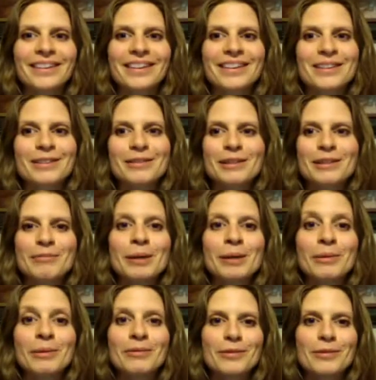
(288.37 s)
This is a big
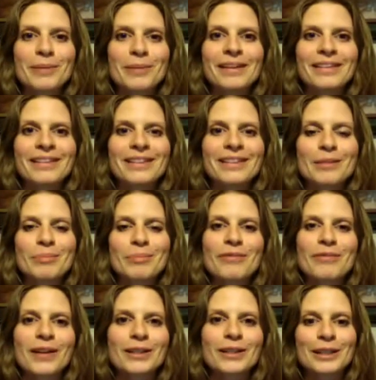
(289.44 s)
one for me, at least the
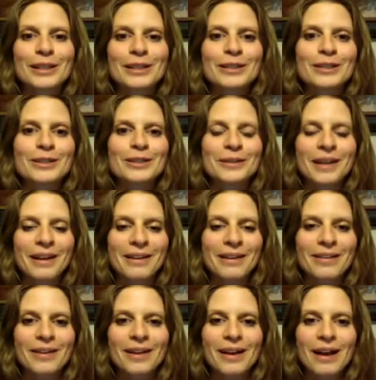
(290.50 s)
perfection issue, and I